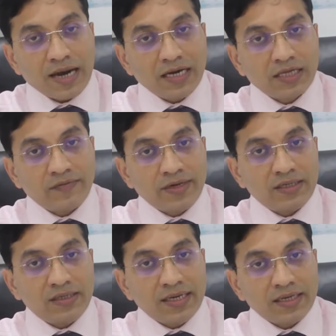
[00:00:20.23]

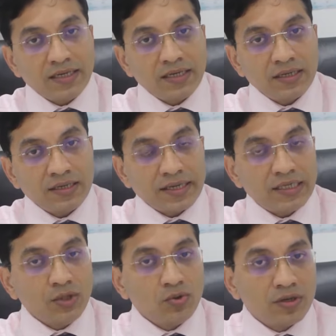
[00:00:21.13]
adequate dairy like
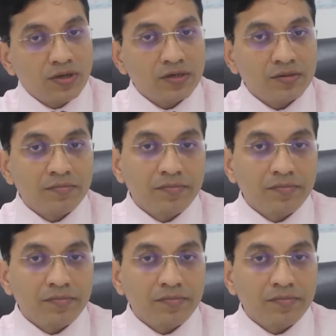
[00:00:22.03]
yogurt,